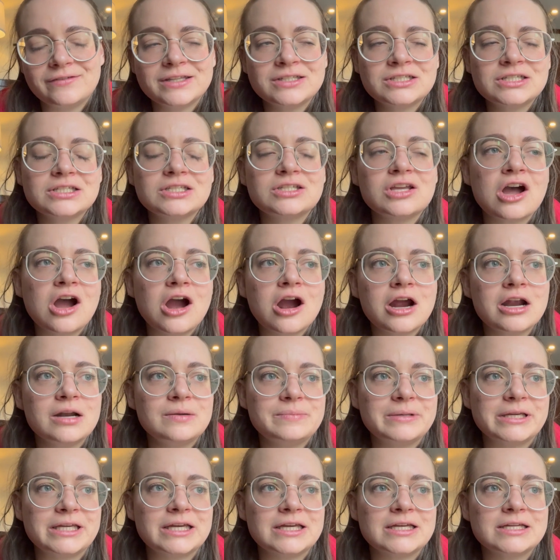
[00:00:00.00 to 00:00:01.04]
It's just
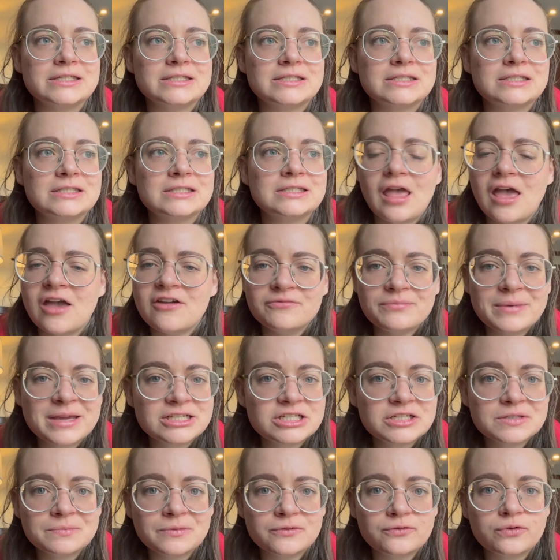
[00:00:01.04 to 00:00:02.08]
hard because I've
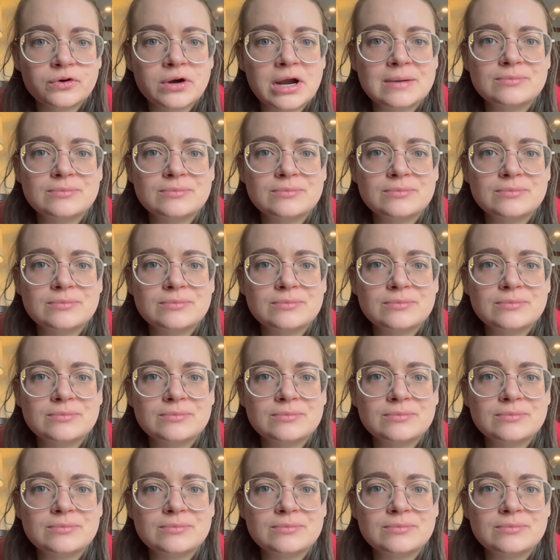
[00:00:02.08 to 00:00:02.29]
mentioned before,